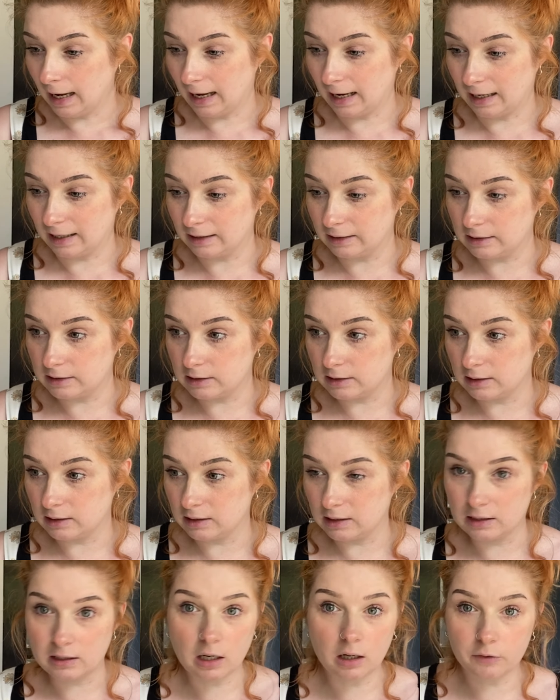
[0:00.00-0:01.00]
And
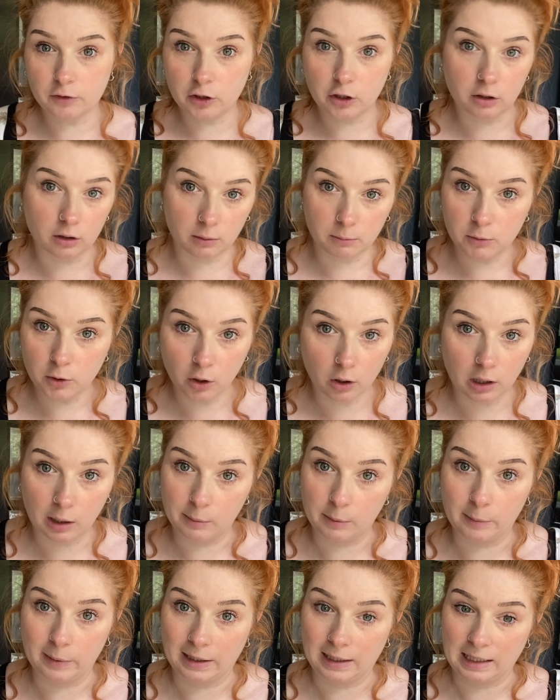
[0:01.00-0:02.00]
this afternoon I'm not
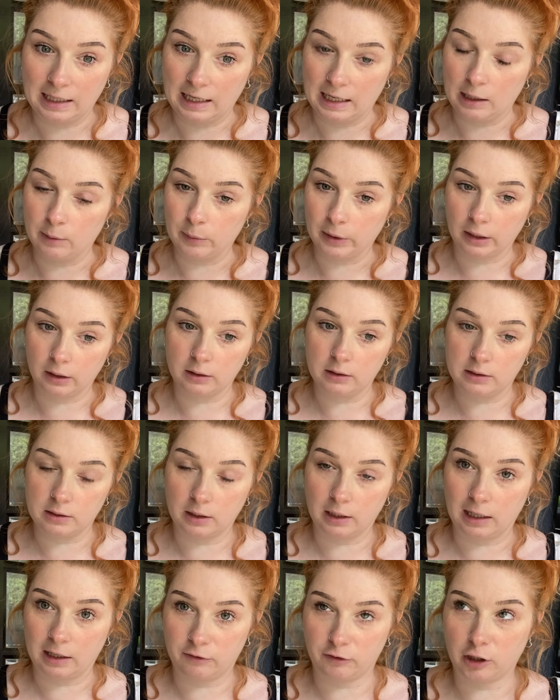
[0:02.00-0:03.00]
coming back in here
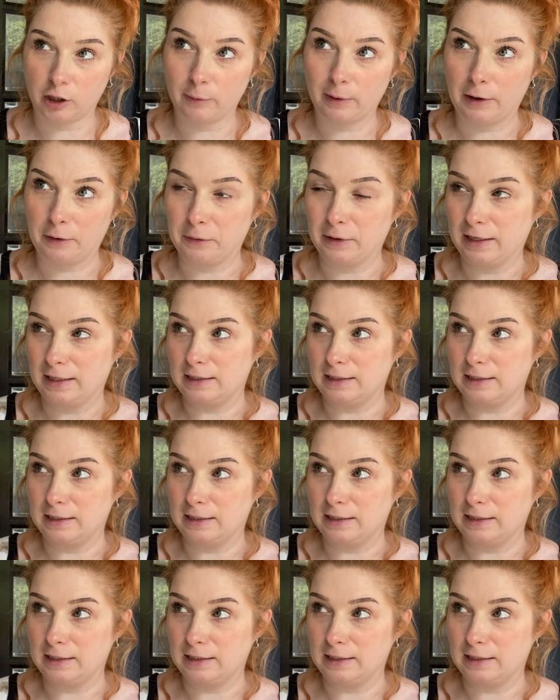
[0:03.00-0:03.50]
because I have to go out.